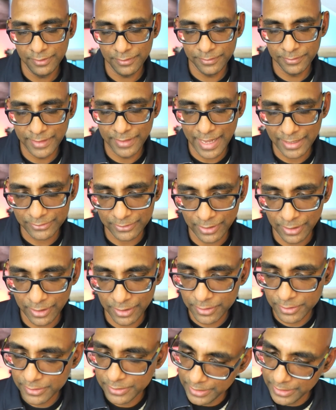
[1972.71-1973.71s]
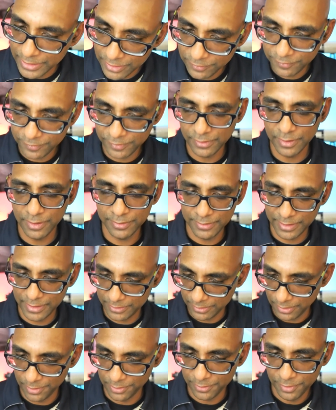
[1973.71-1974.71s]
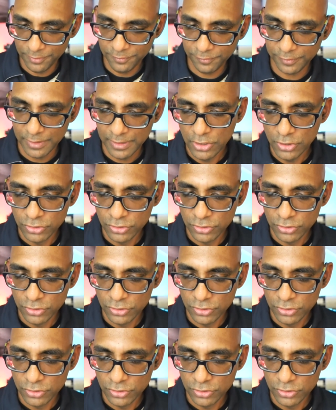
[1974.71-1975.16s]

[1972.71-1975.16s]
that are easier than others.